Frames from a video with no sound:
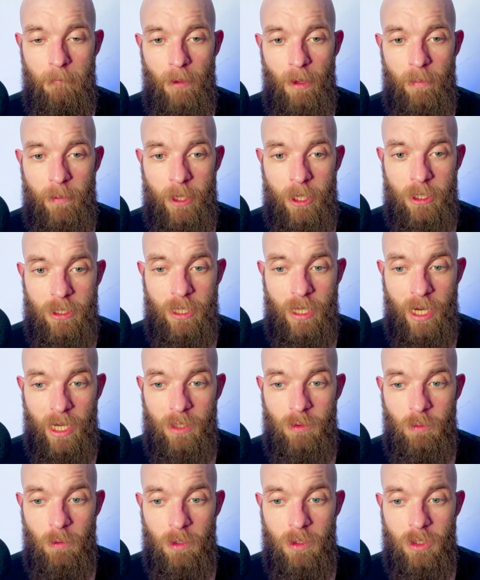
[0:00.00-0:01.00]
because the
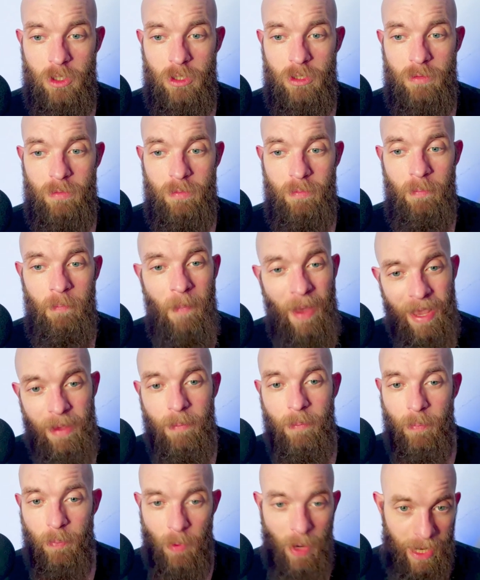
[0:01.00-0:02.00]
next one may
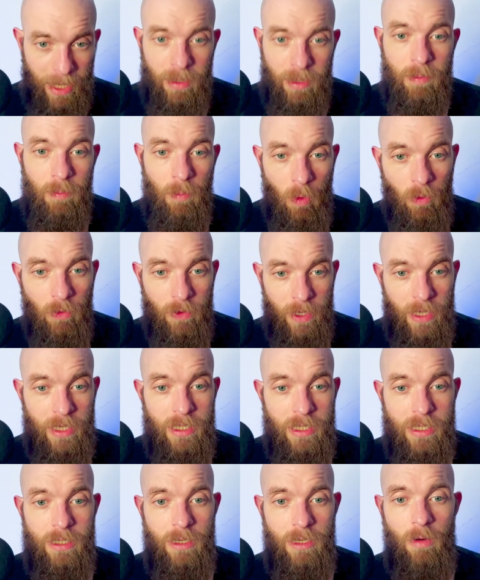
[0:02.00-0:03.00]
break more
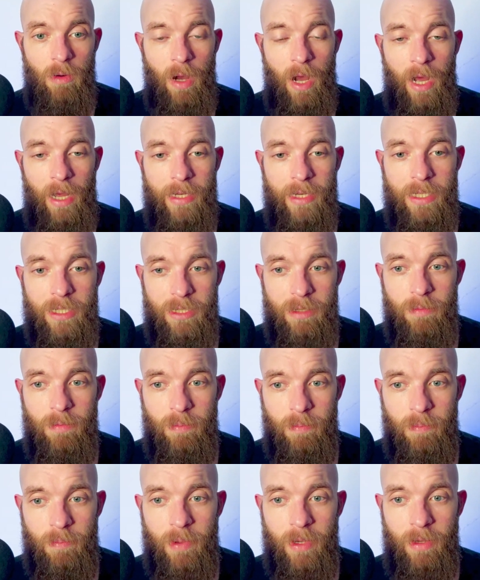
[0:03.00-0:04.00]
things. So I need to
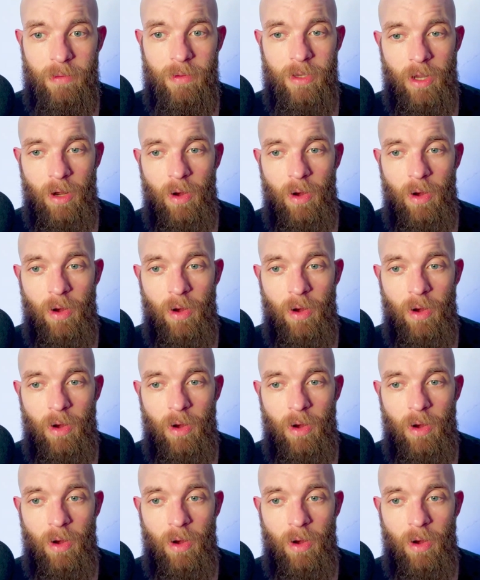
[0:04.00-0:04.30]
be, you know,